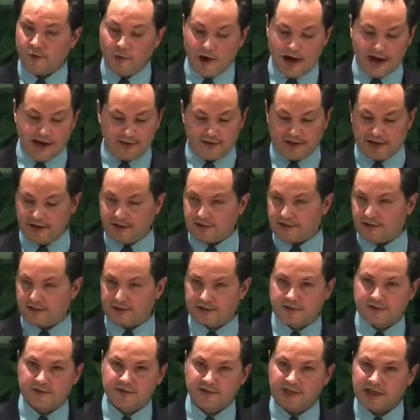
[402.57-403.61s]
Why they
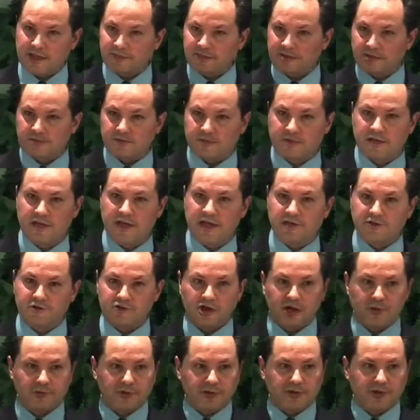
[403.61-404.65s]
seem to
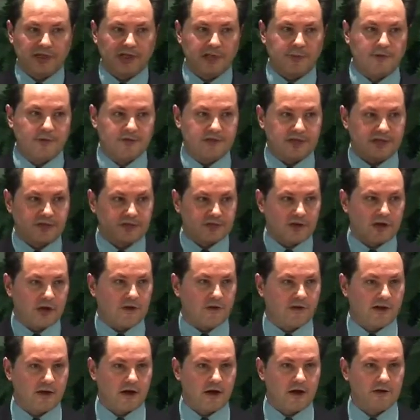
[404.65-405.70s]
interpret liberty as
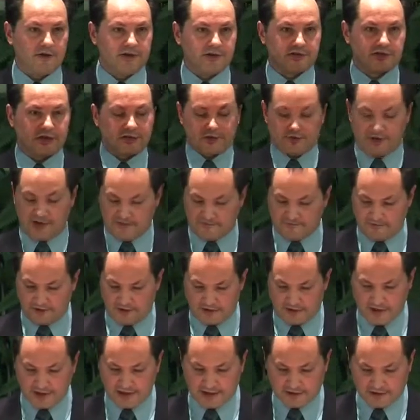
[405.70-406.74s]
all, the, all these other
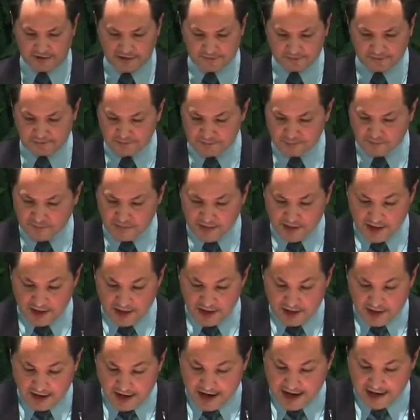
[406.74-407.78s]
different things.
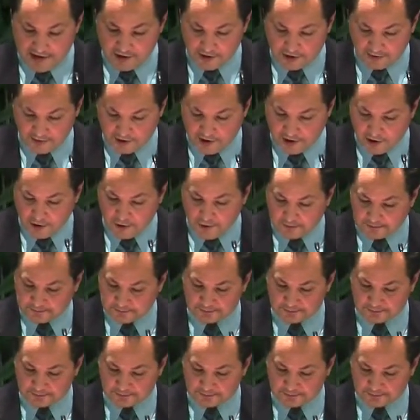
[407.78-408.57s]
I don't know.